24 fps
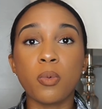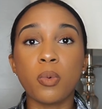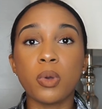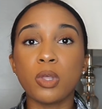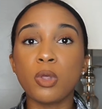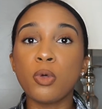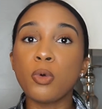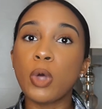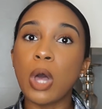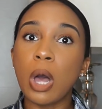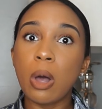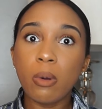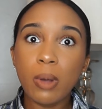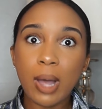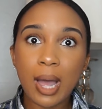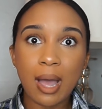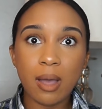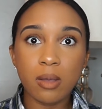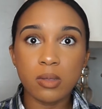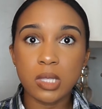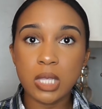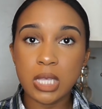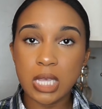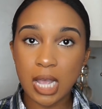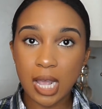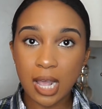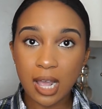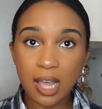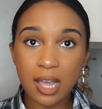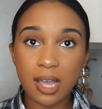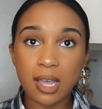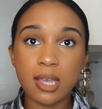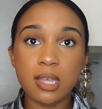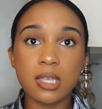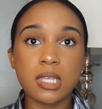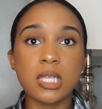when you go out to
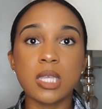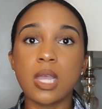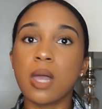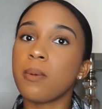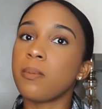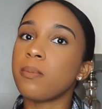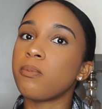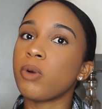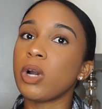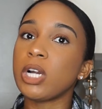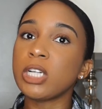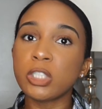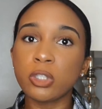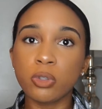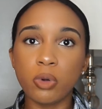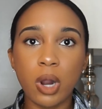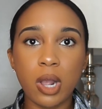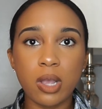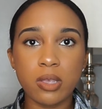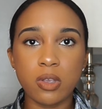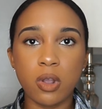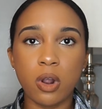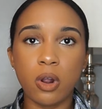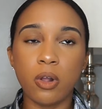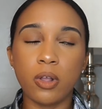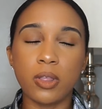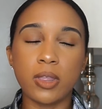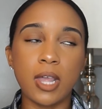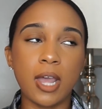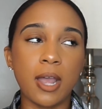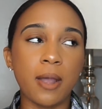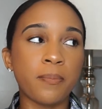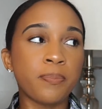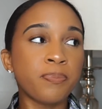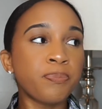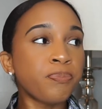eat. Some restaurants are on
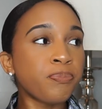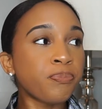there